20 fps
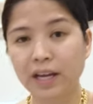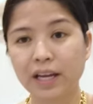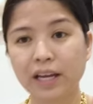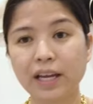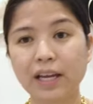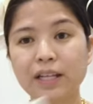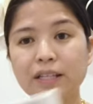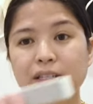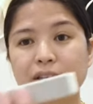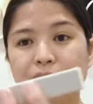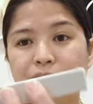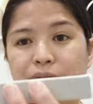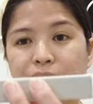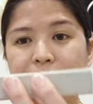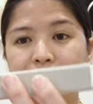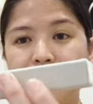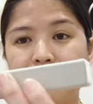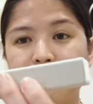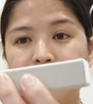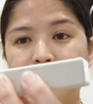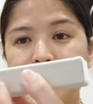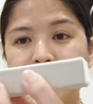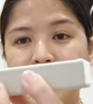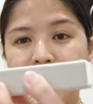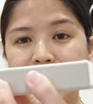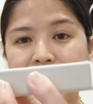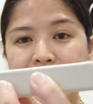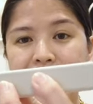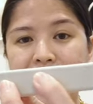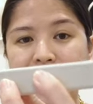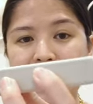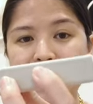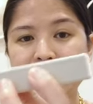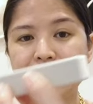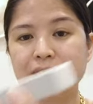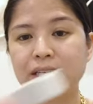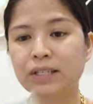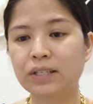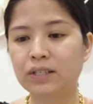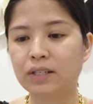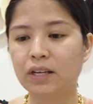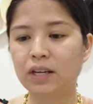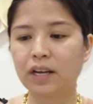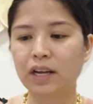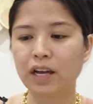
And it's a velvet case.